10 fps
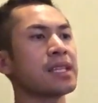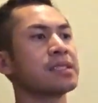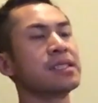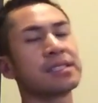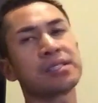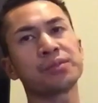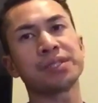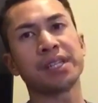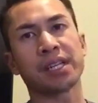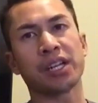So this is
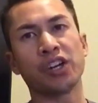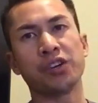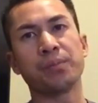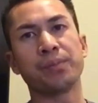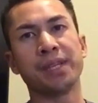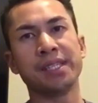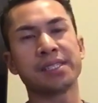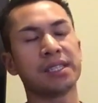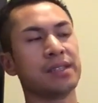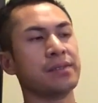where the curved
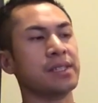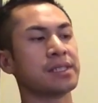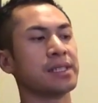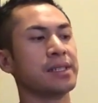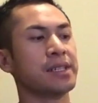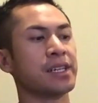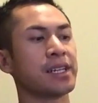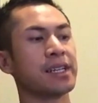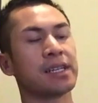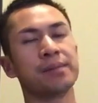piece of this
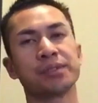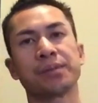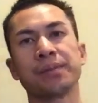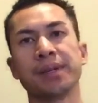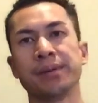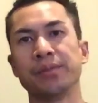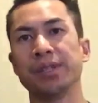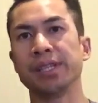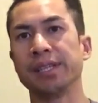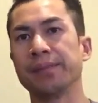Theracane comes
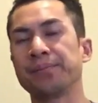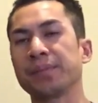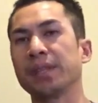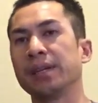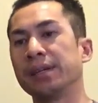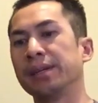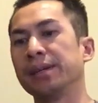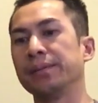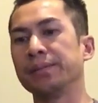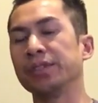really
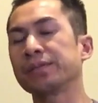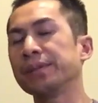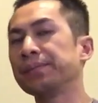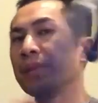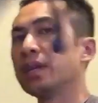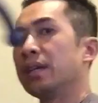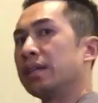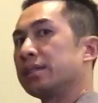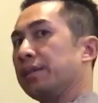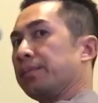useful.
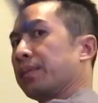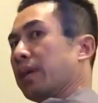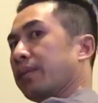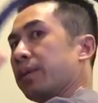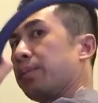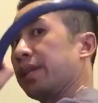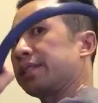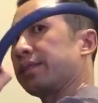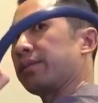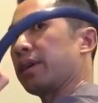So I'm going to place it